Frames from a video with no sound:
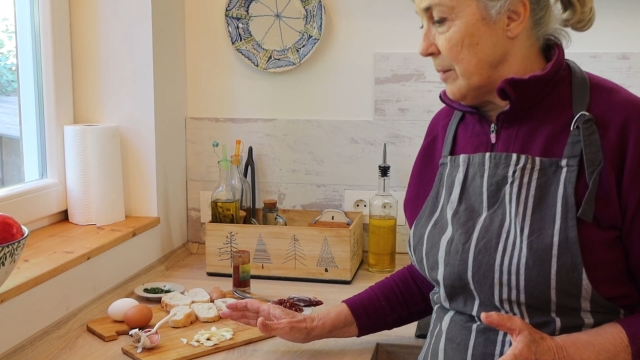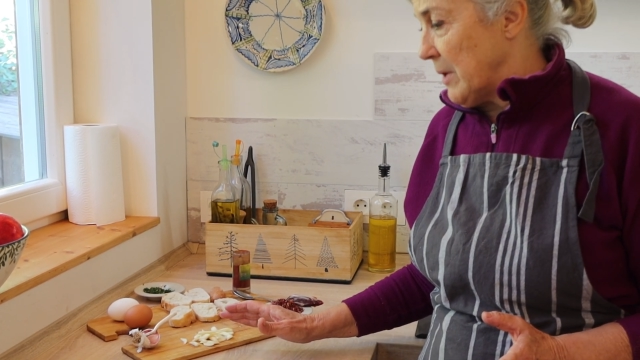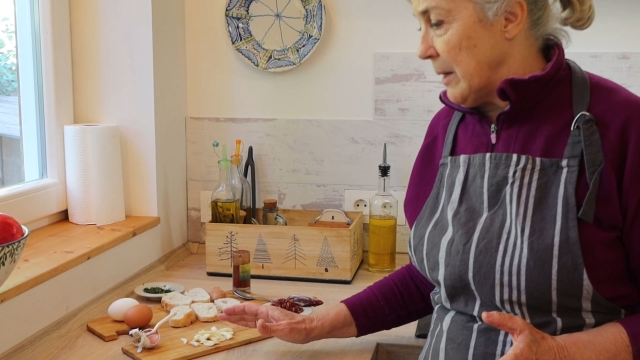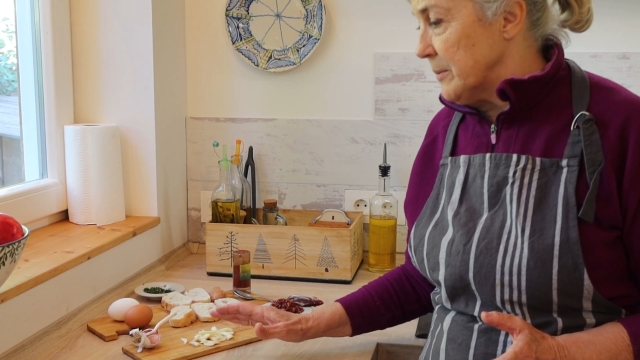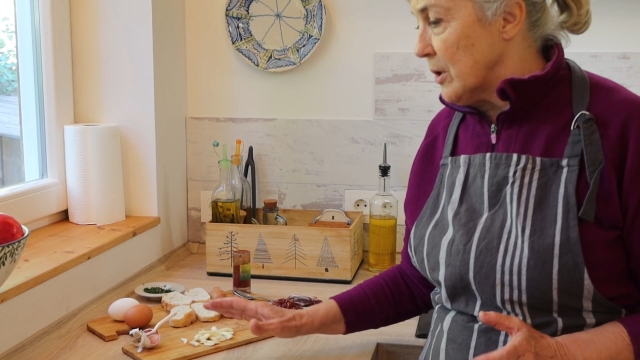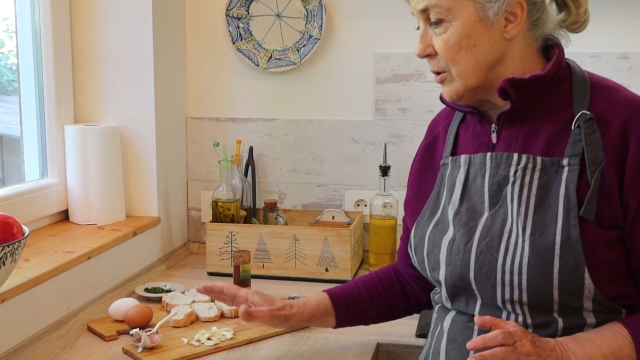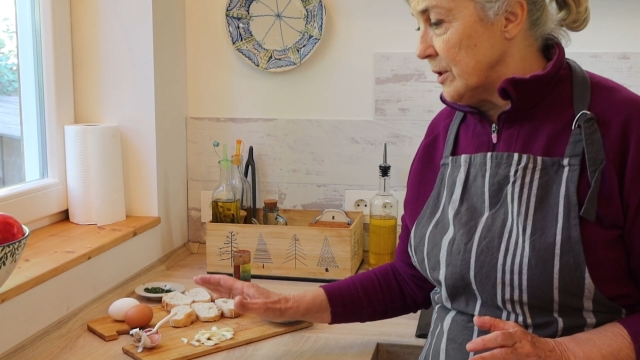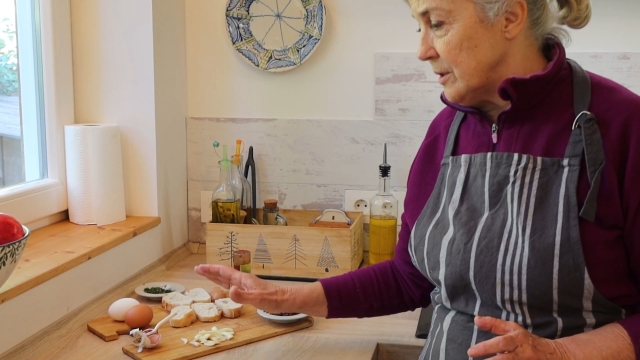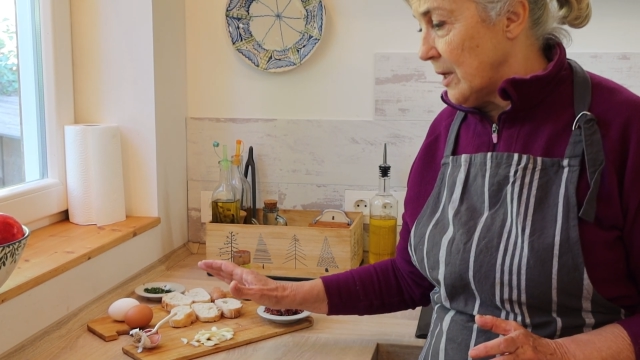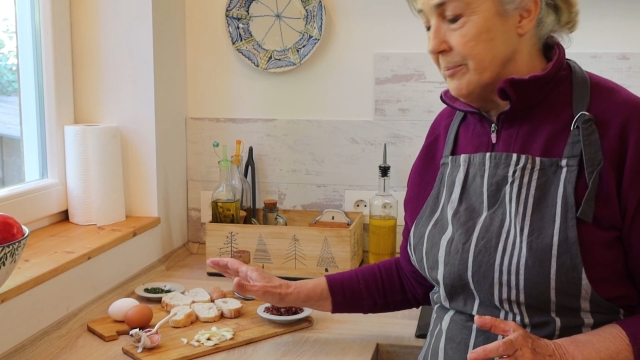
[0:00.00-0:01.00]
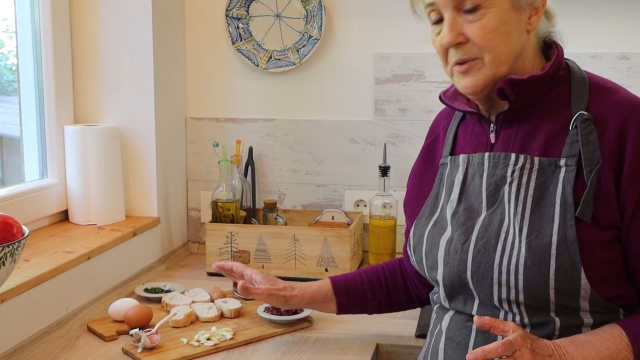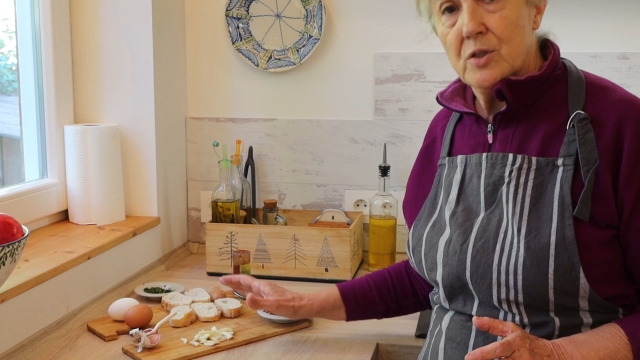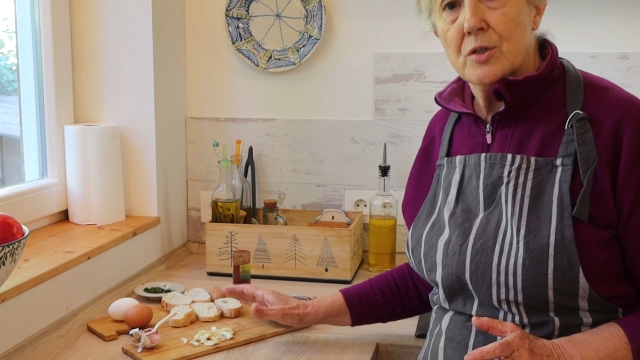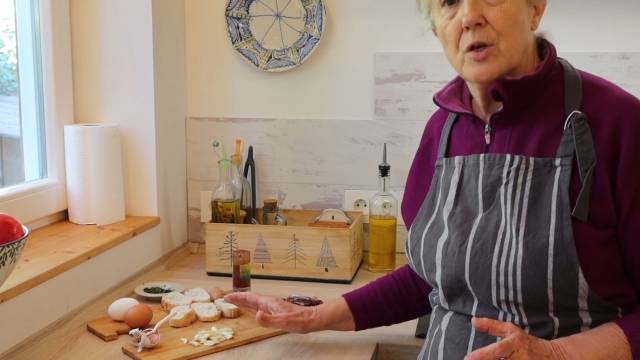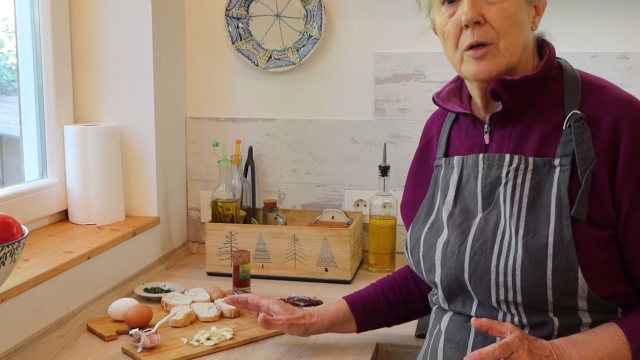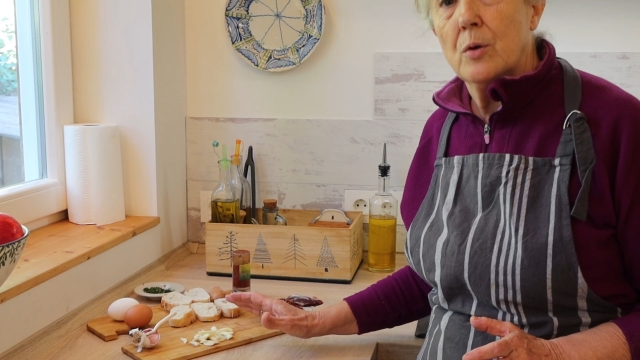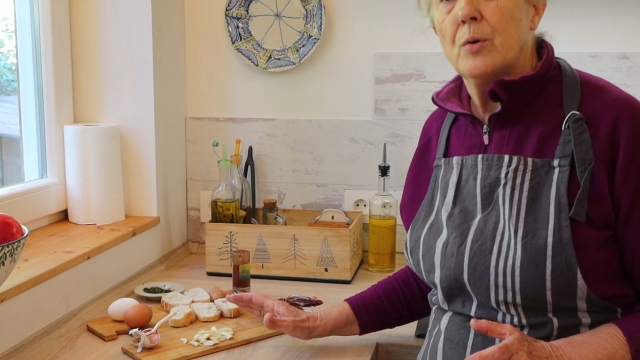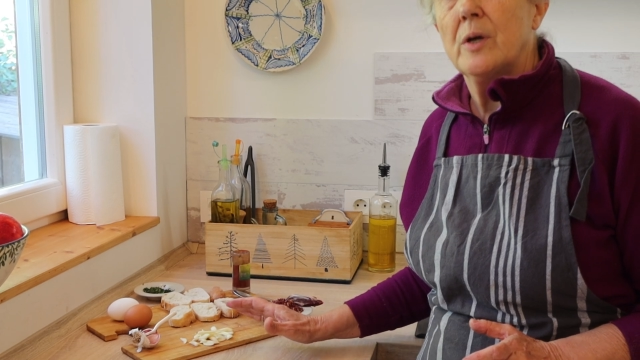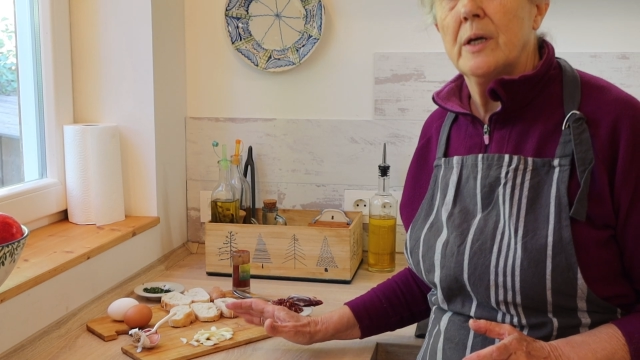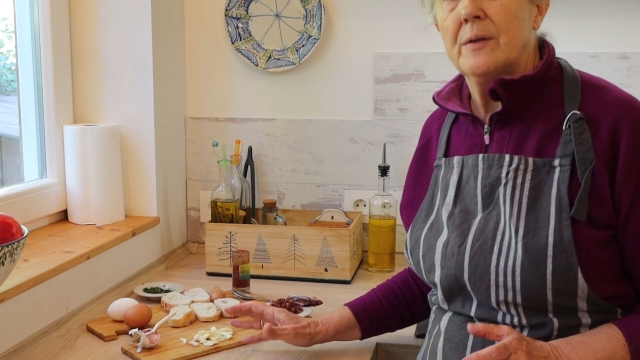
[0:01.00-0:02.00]
I'm just
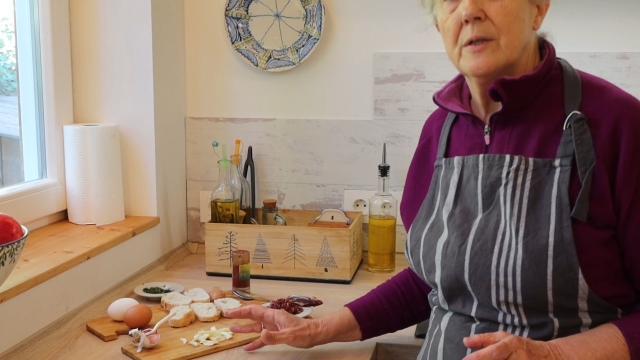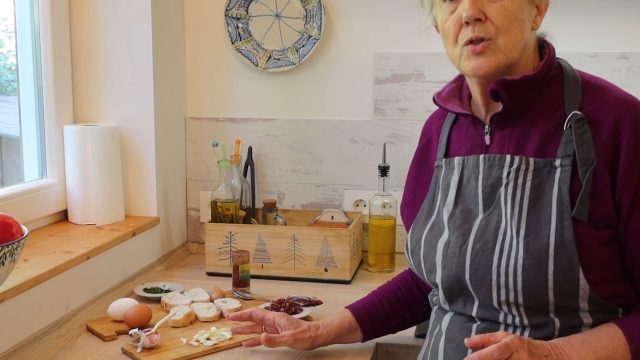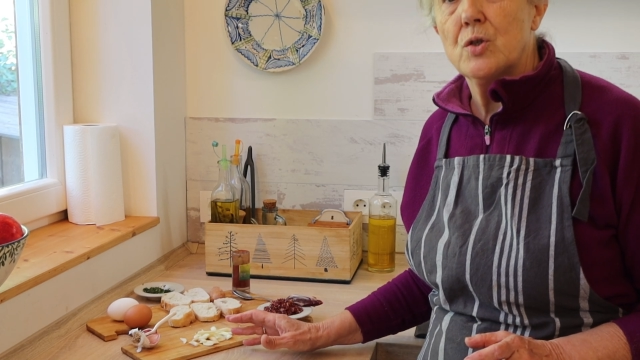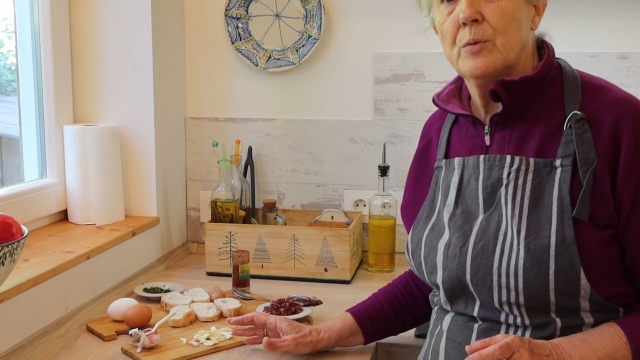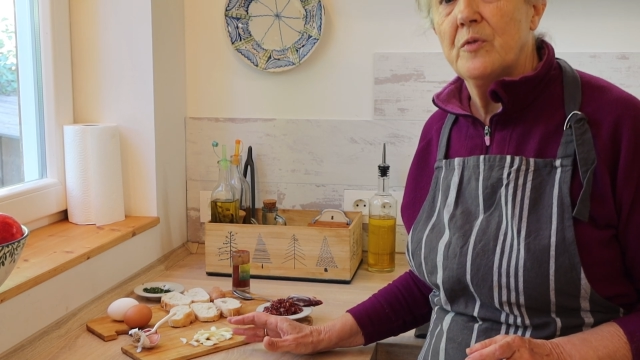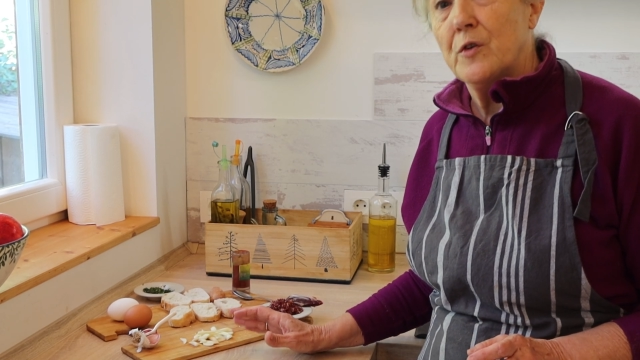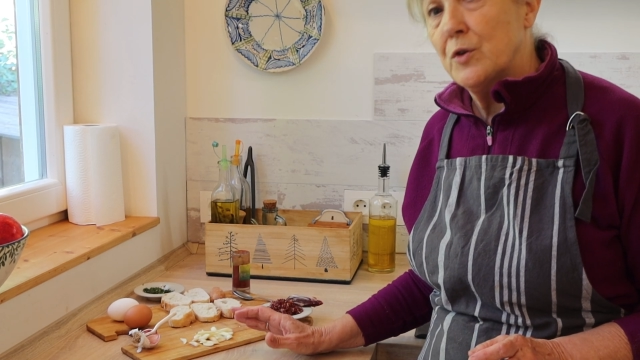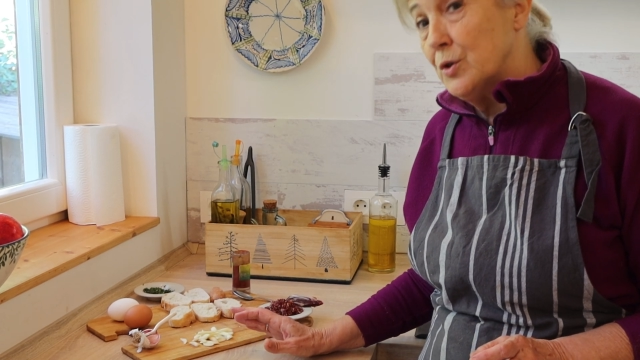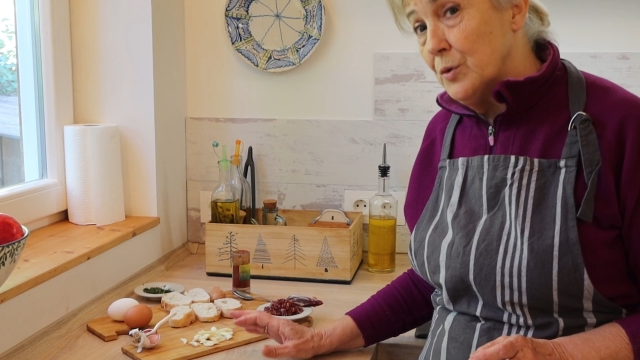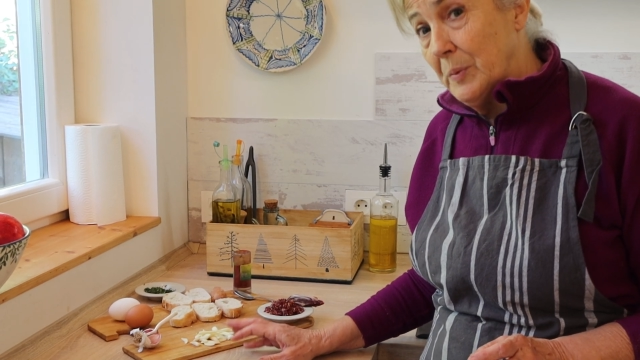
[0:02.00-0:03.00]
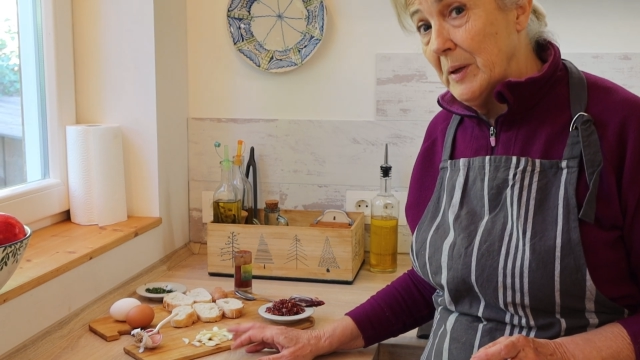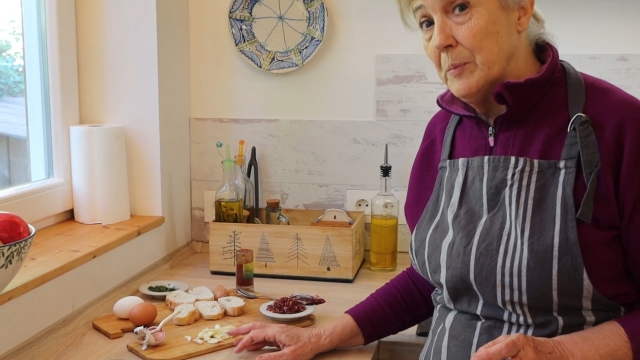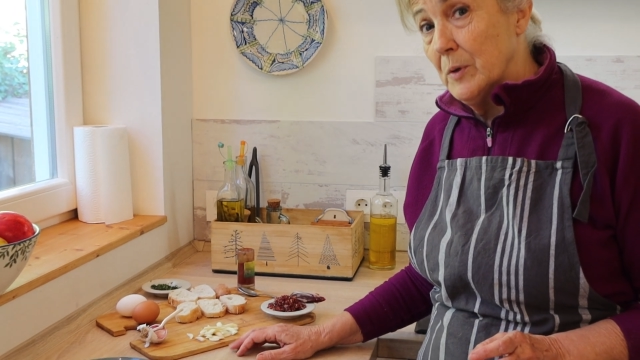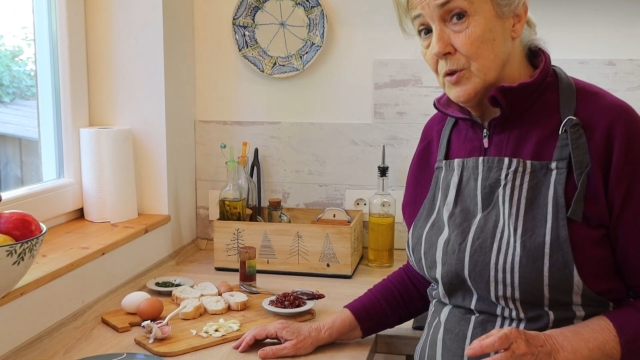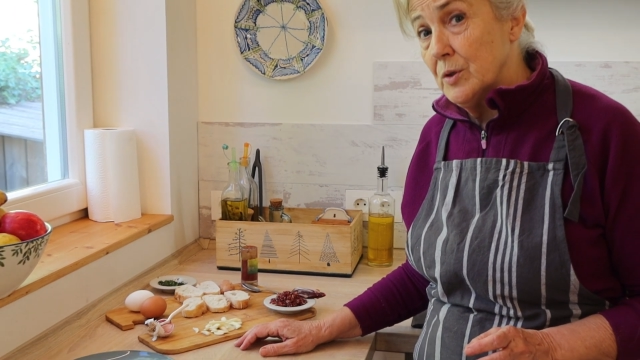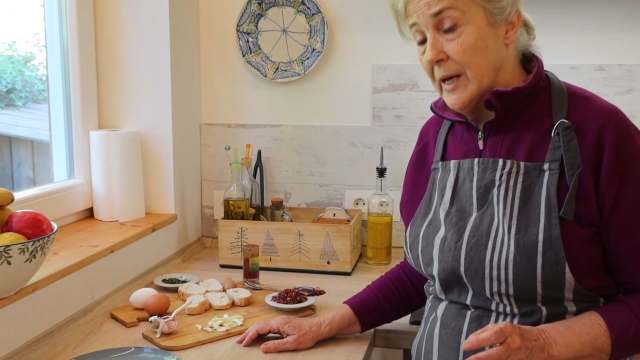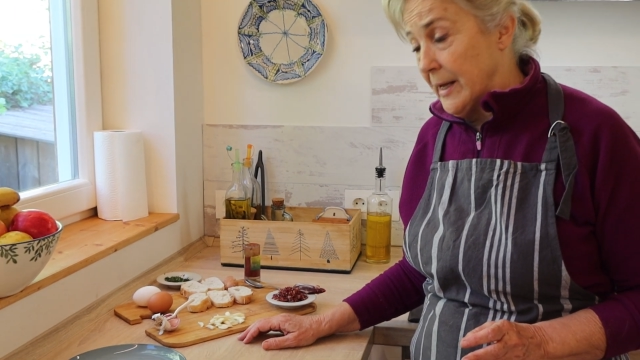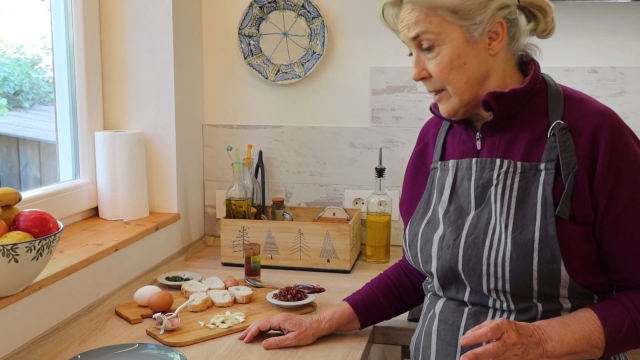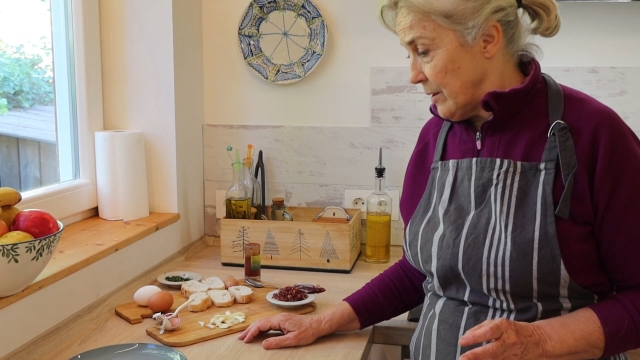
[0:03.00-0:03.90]
cooking the soup for 2 people today.